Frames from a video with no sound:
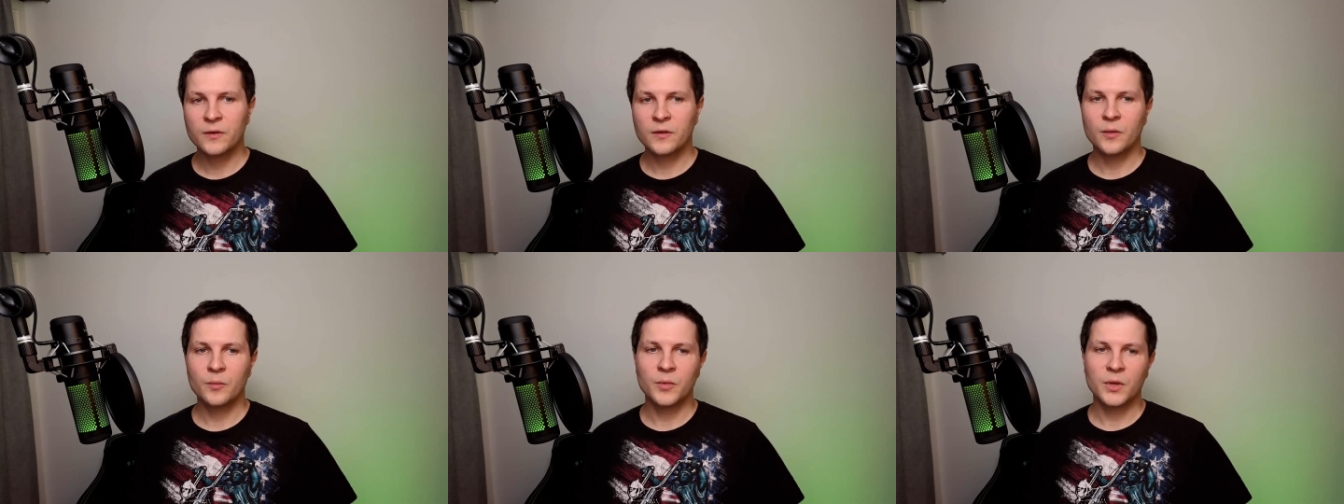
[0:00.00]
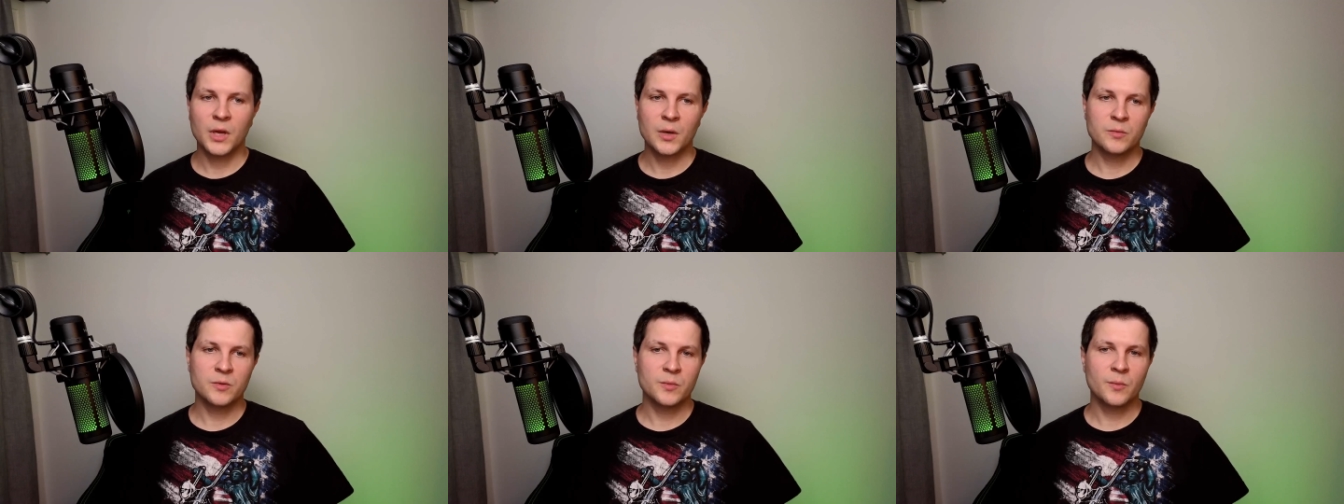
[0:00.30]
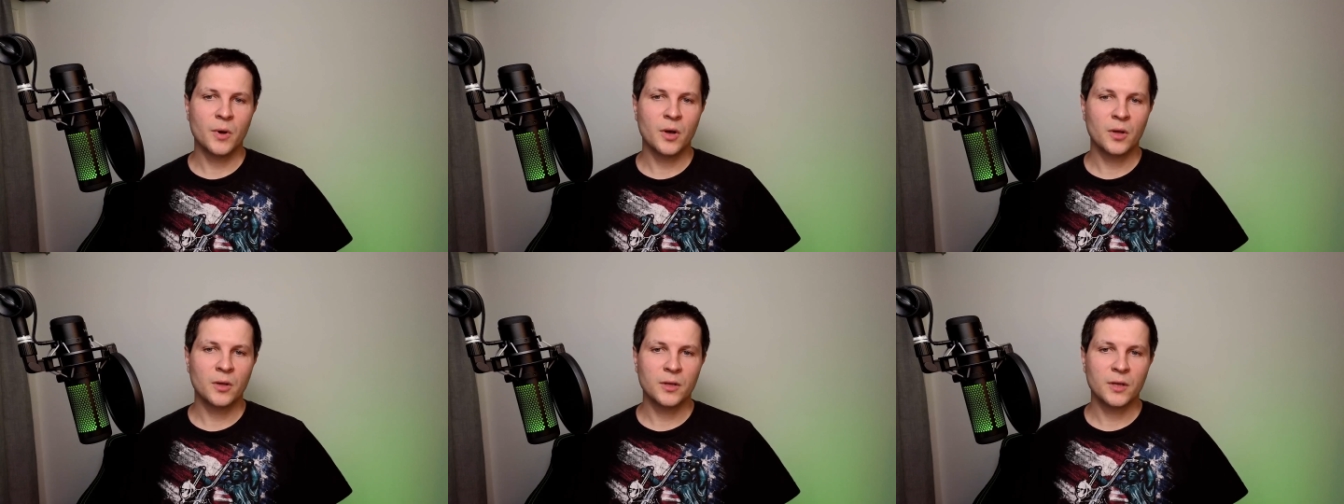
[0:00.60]
sometimes
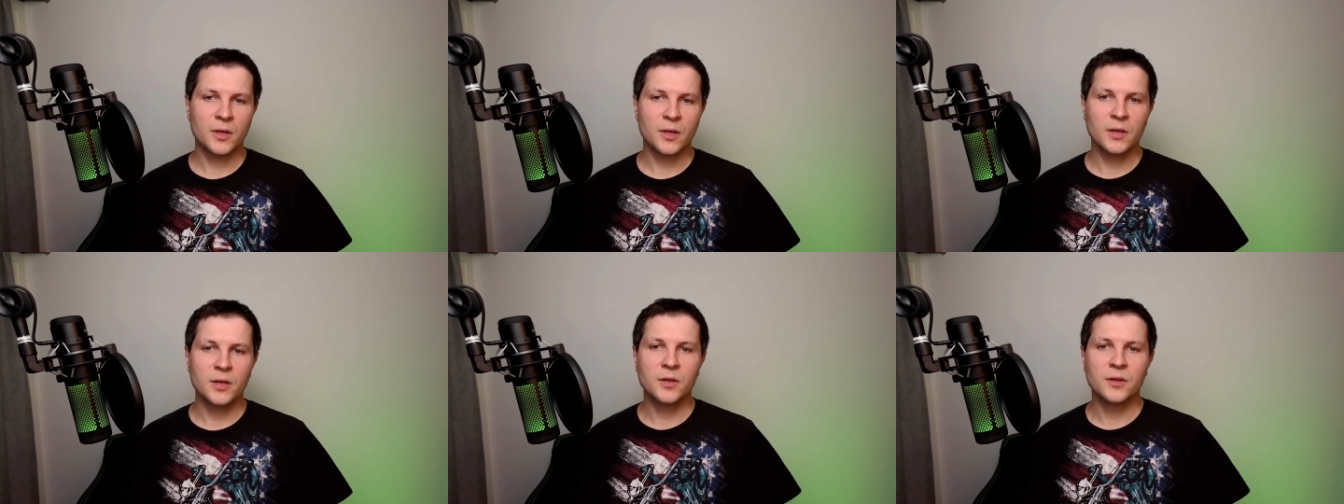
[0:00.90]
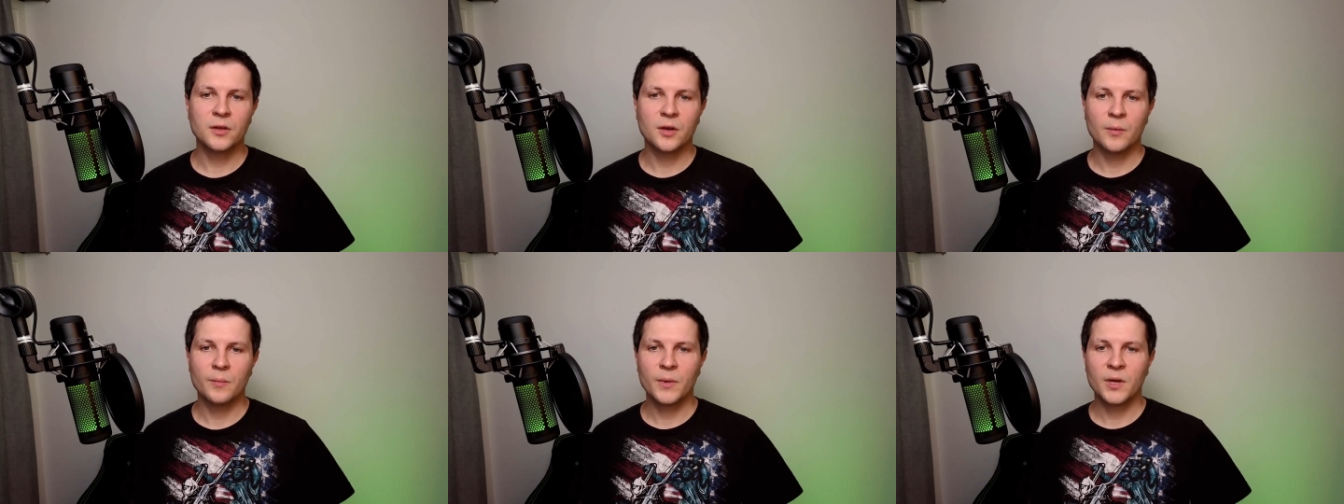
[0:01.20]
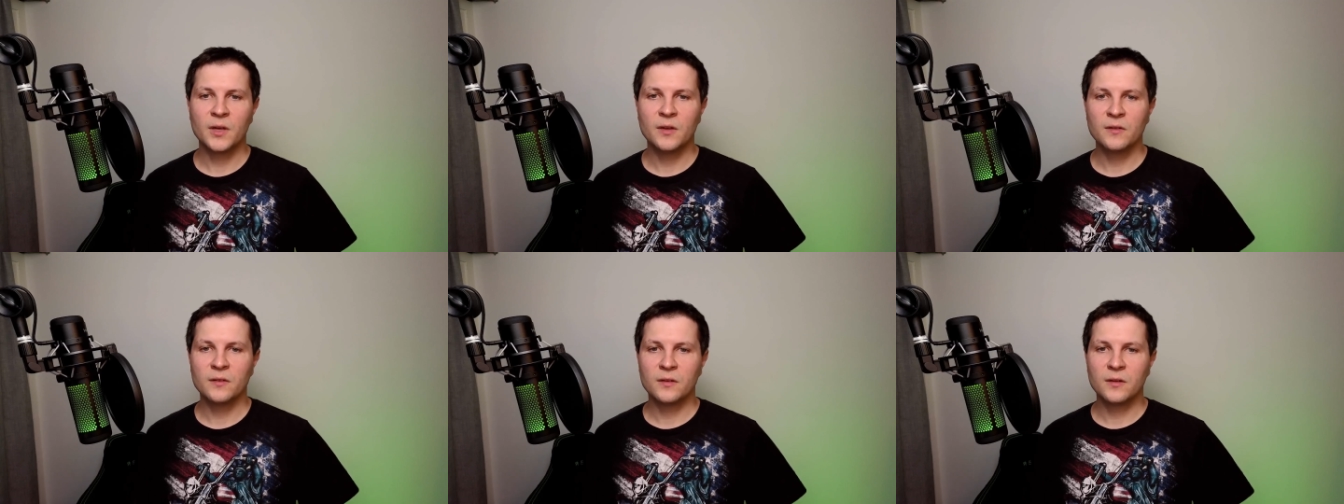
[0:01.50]
bulky Git
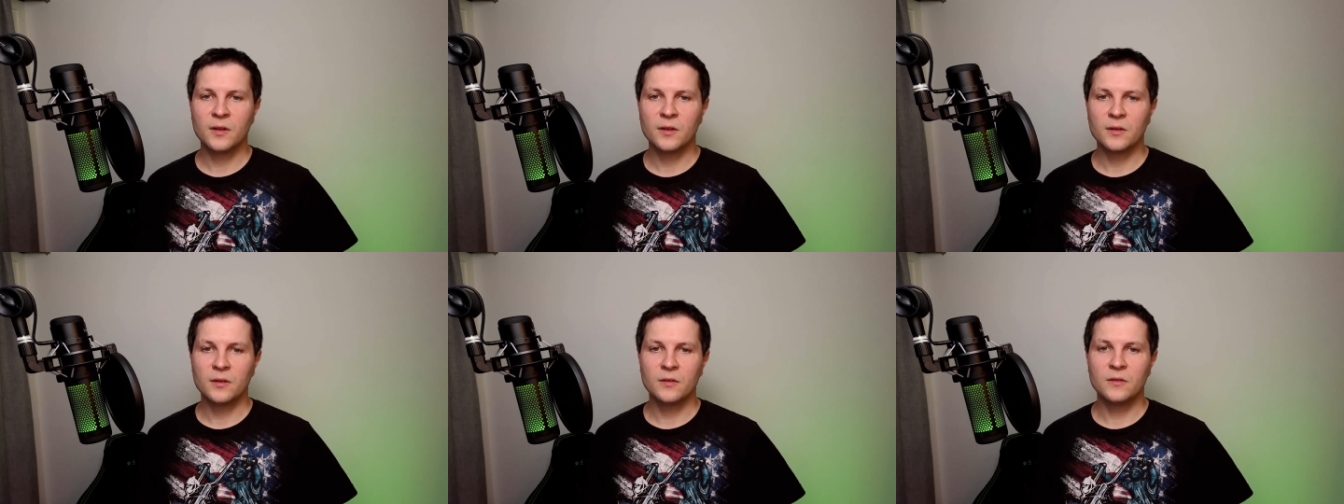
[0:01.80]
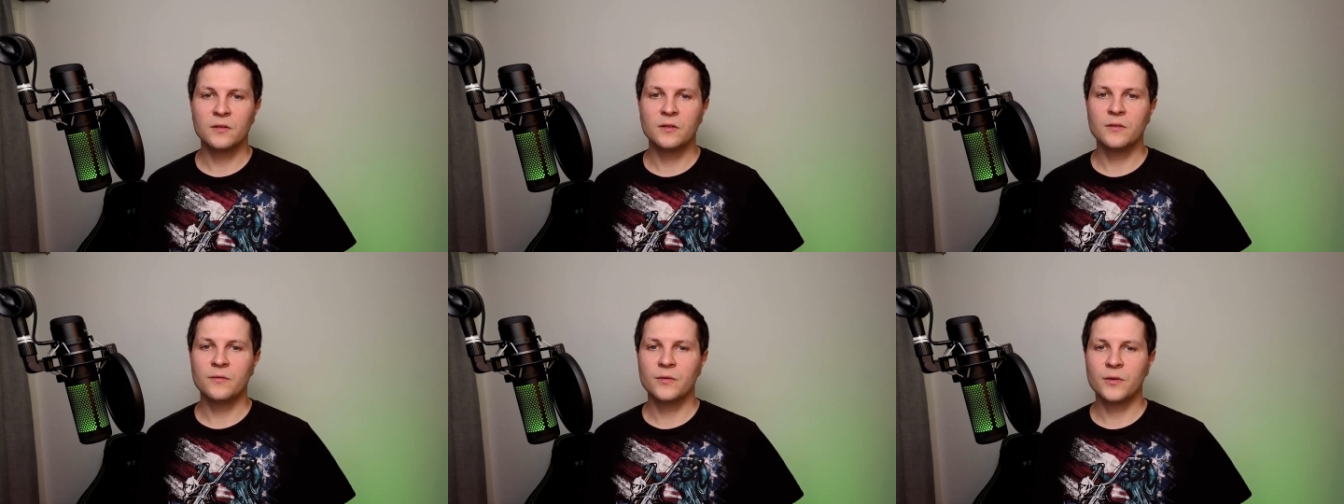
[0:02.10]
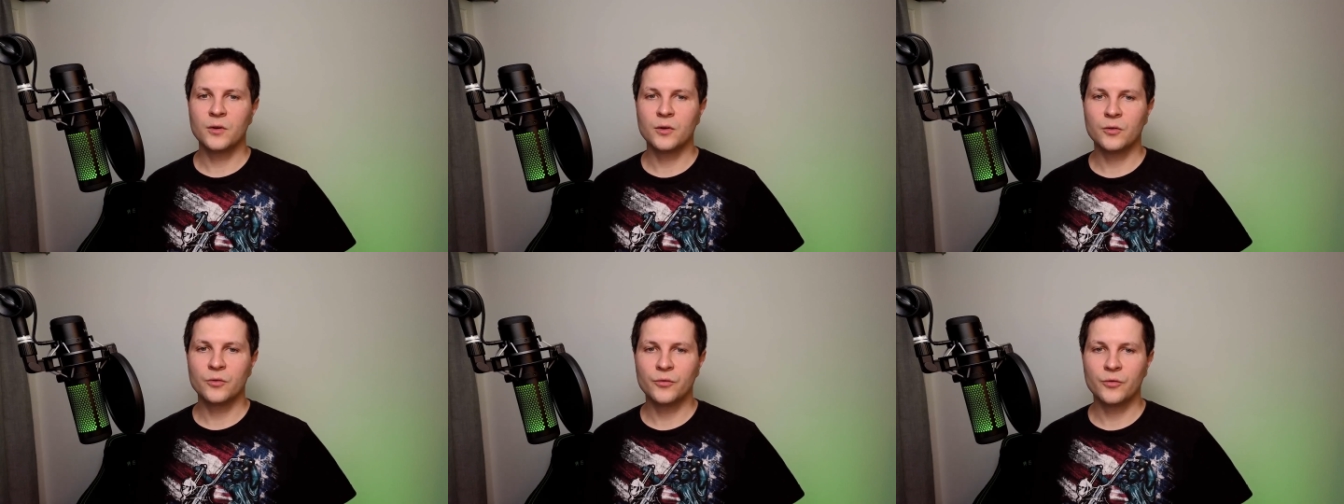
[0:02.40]
commands that it's
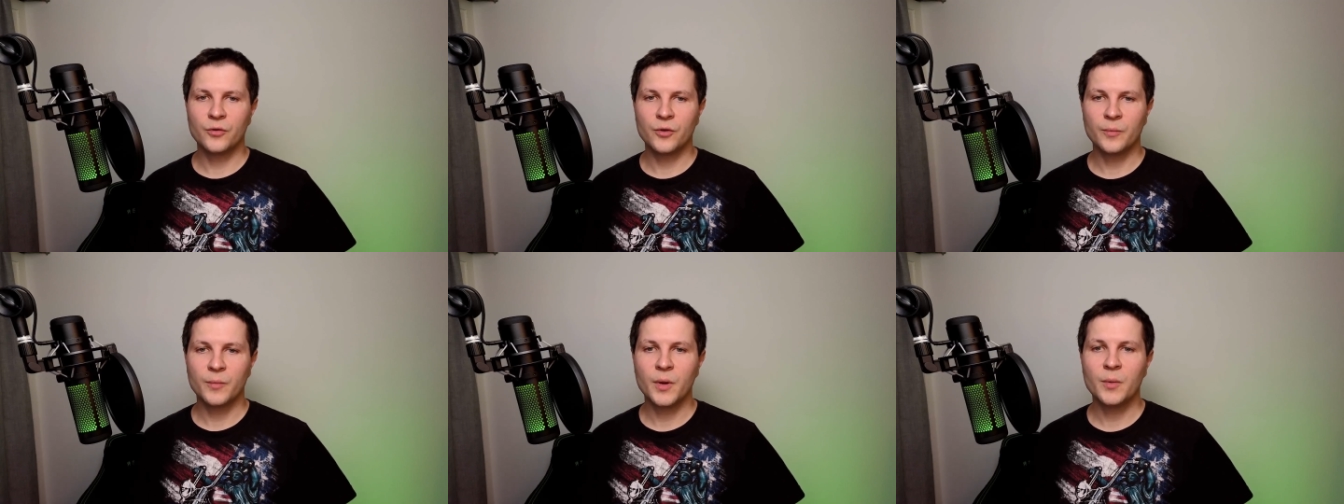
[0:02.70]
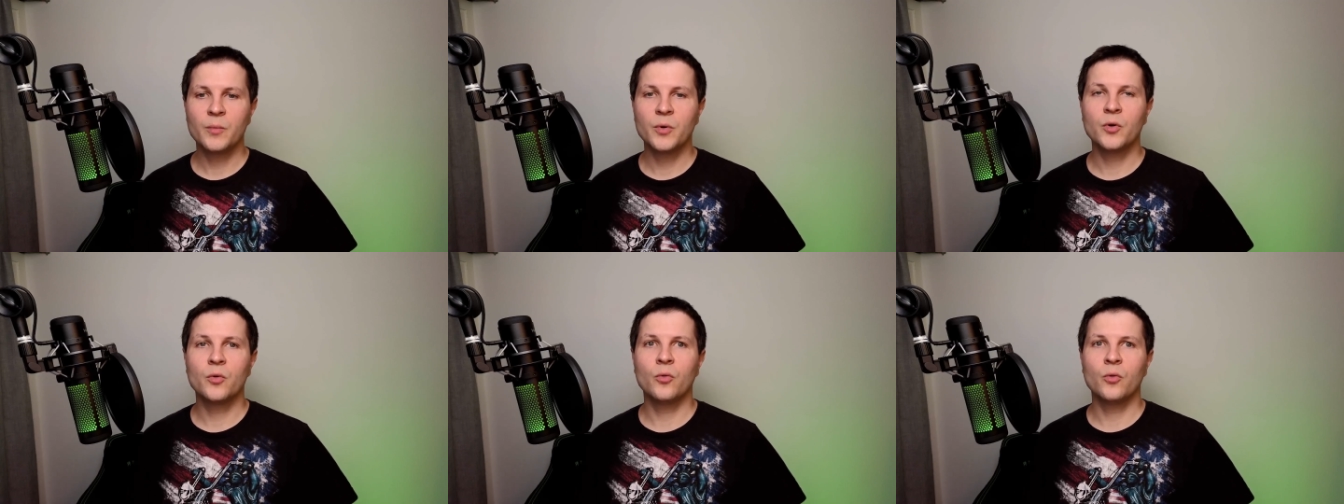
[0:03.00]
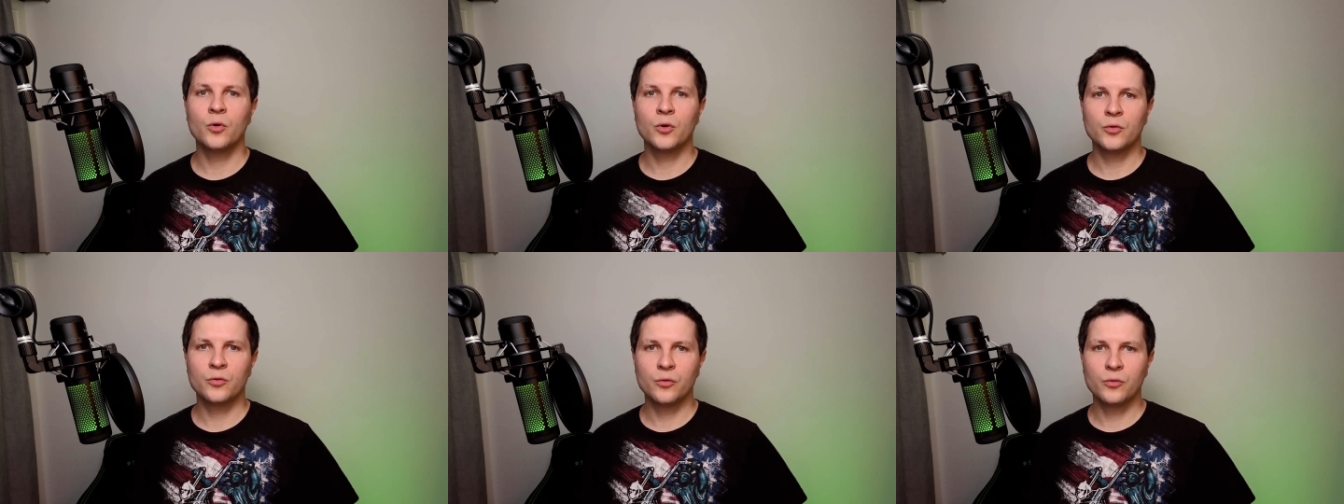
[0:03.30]
difficult to remember
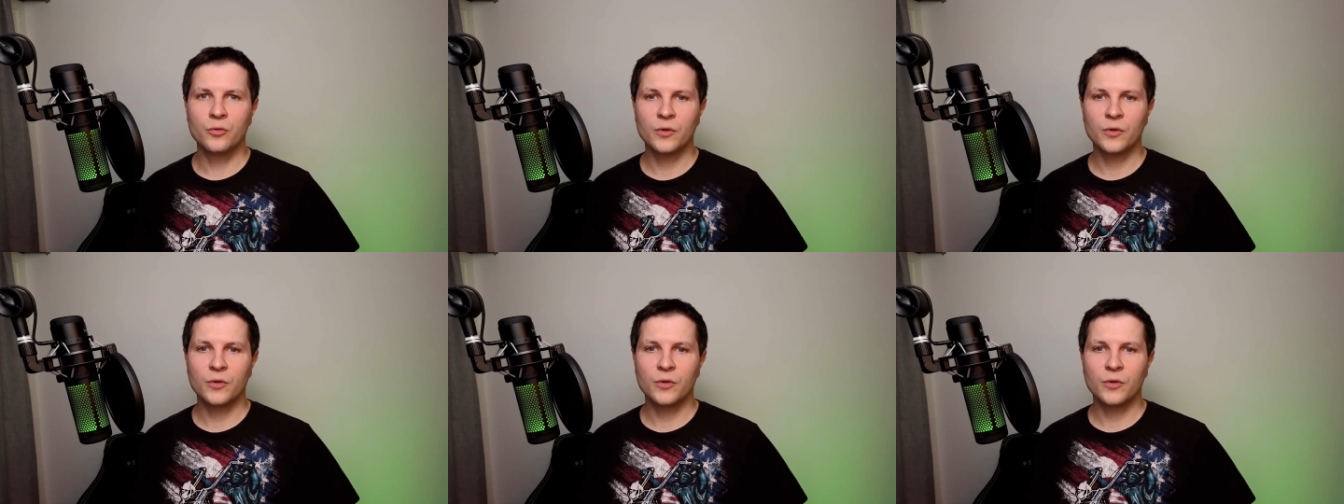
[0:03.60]
or to